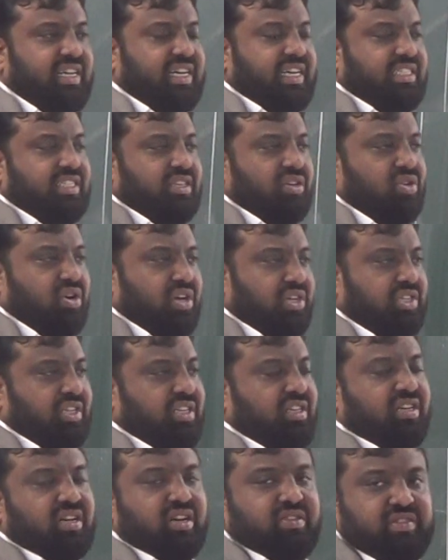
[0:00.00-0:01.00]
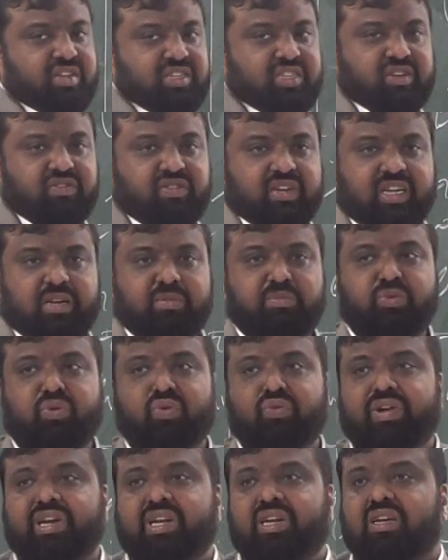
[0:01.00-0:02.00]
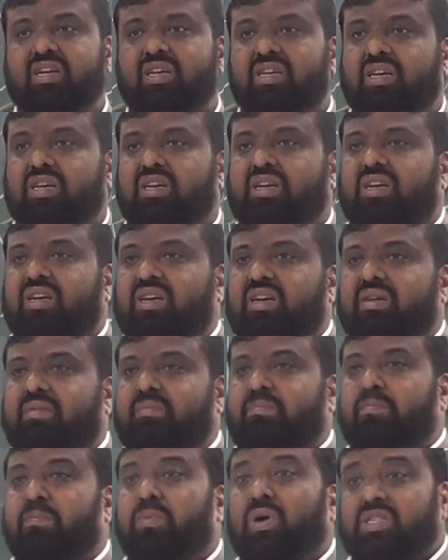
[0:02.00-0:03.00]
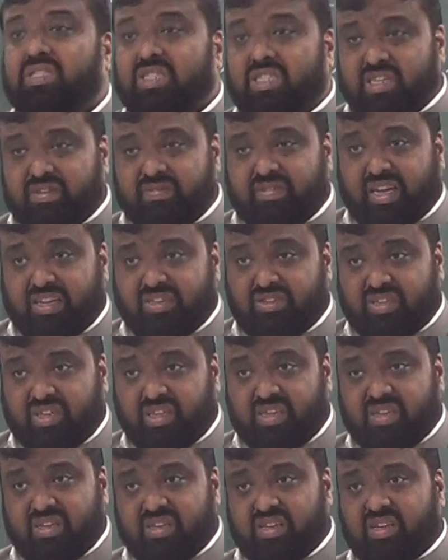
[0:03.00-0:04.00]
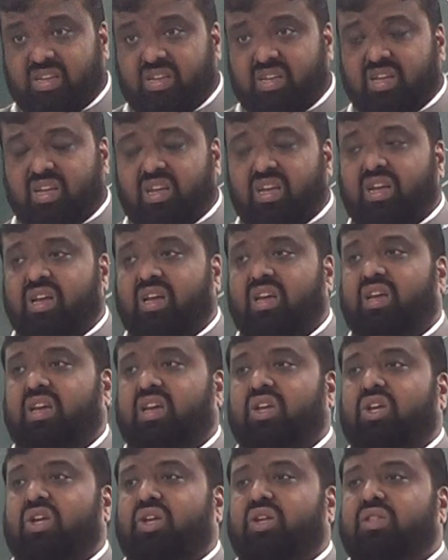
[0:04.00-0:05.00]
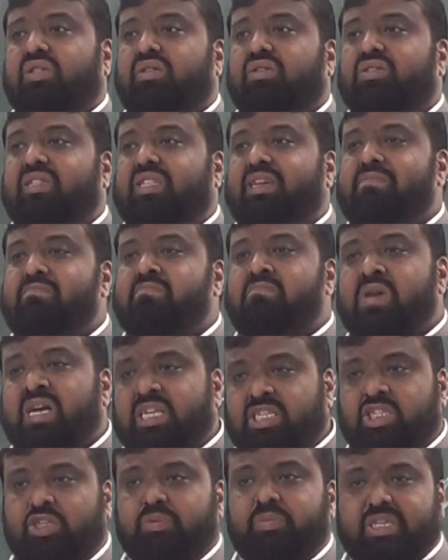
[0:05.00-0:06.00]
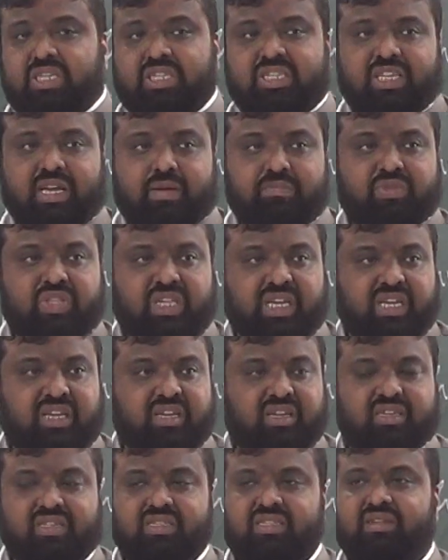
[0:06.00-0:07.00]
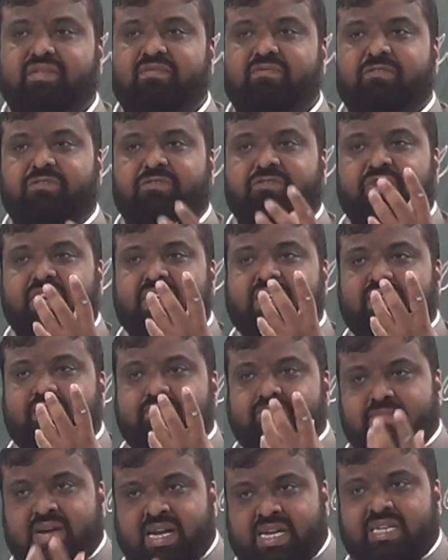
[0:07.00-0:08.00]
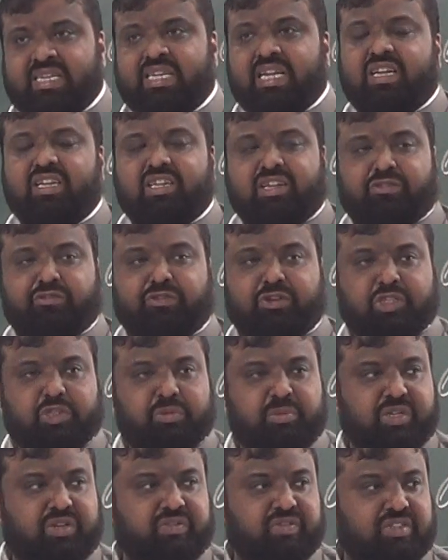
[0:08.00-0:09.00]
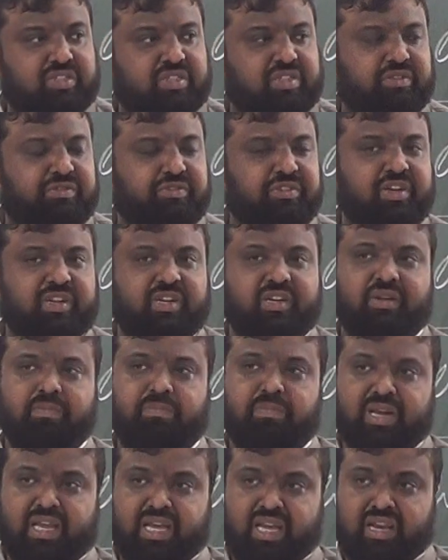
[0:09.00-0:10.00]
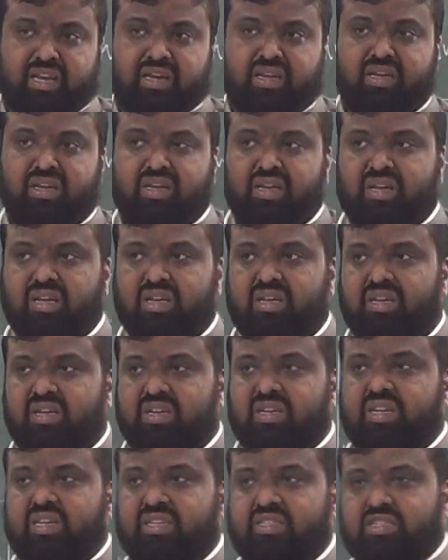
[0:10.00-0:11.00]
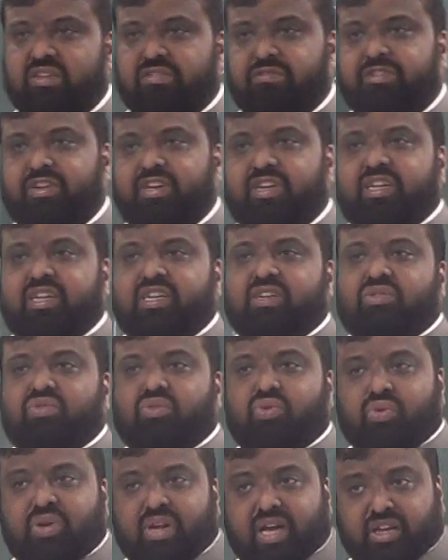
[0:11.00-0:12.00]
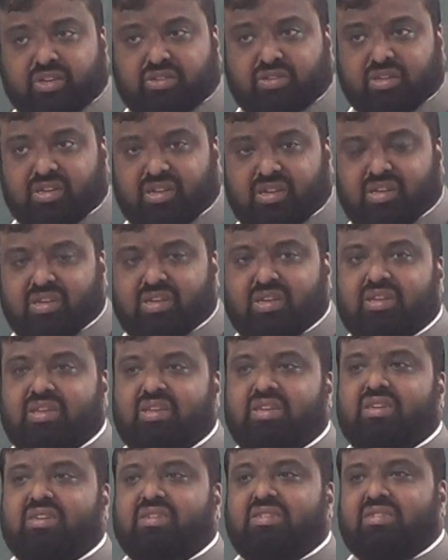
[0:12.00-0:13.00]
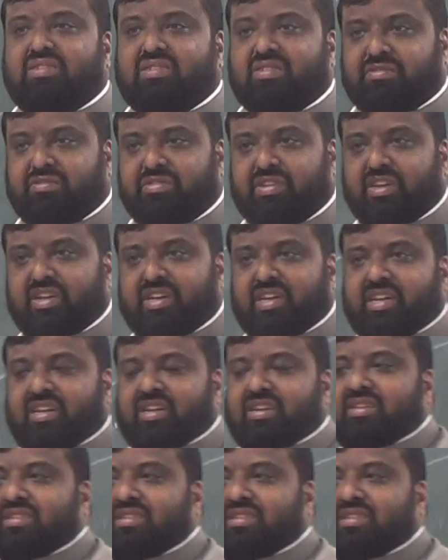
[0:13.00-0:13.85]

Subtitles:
has a Gaussian curvature, we can prove it positive actually. So there must be some fundamental difference between sphere and a plane, sphere and a cone actually, sphere and a